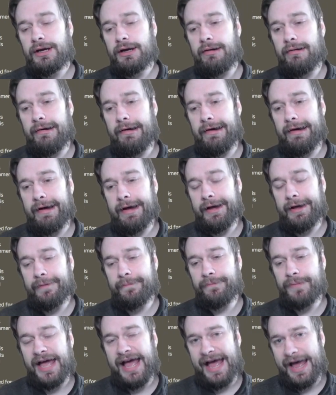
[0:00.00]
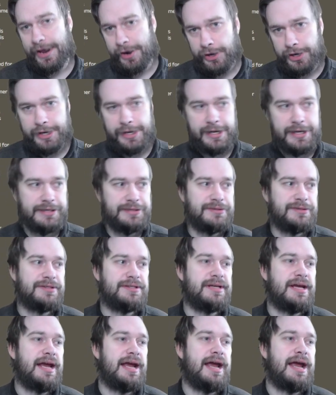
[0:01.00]

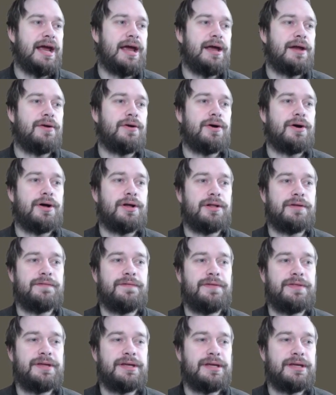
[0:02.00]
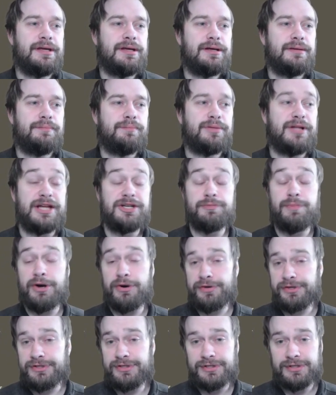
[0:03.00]
add-ons and all of the pledge
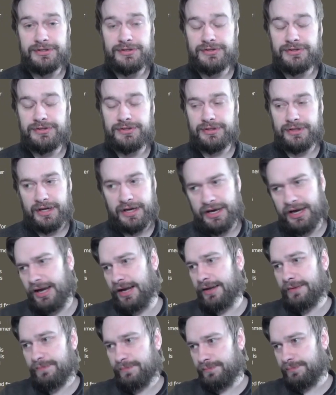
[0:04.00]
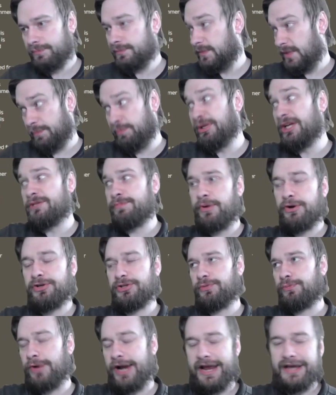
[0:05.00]
bonuses, the pledge
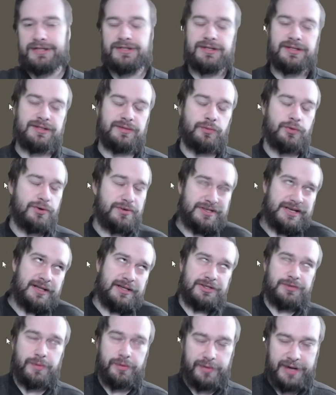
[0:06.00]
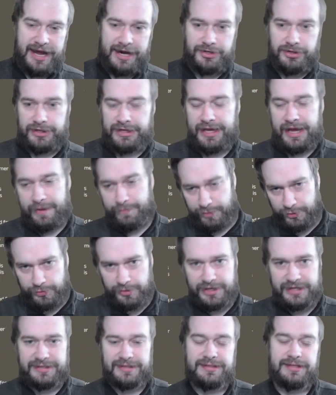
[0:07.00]
bonus ranks, because it won't tell us what we actually get. But
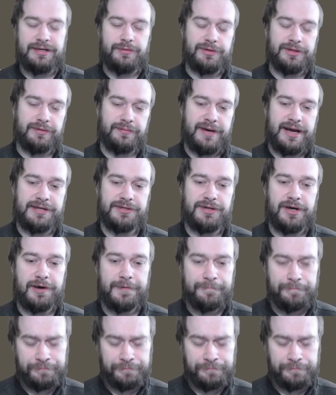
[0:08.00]
we'll get to see what the ranks are.